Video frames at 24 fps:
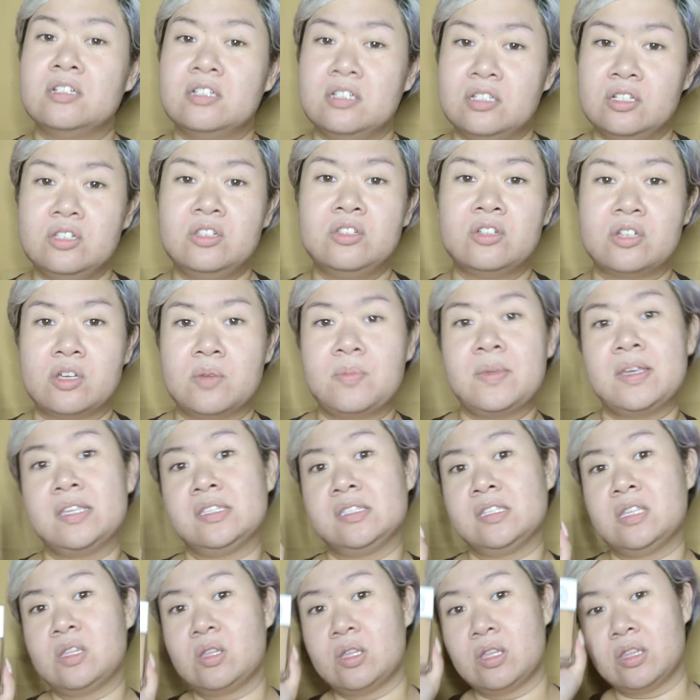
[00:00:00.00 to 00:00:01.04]
you'll look
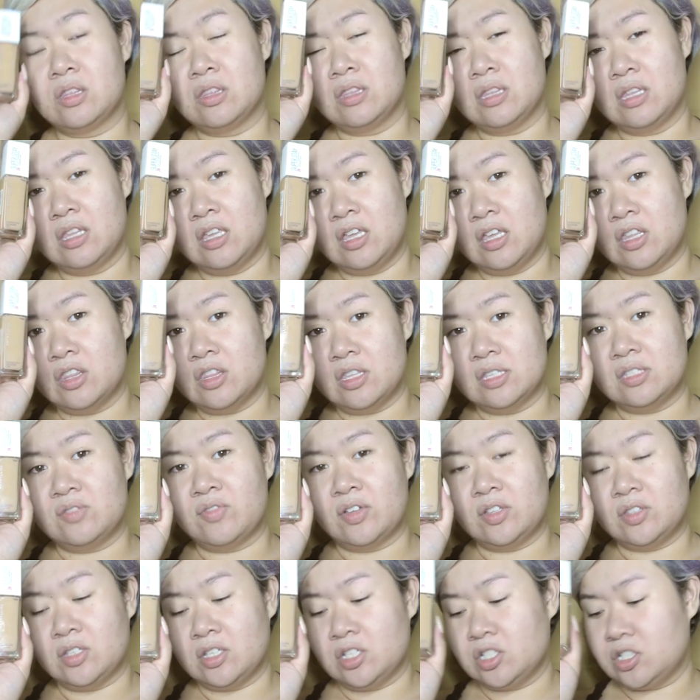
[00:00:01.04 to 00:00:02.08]
amazing in this
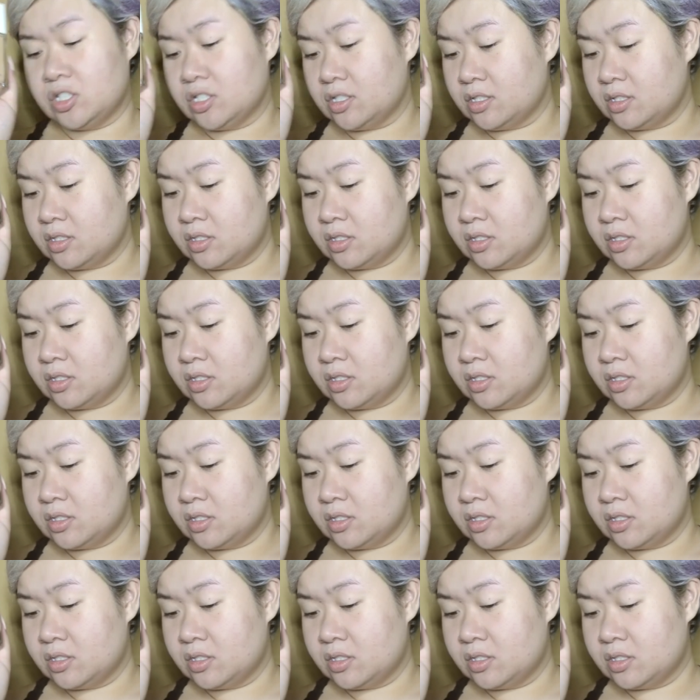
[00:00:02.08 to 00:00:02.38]
foundation.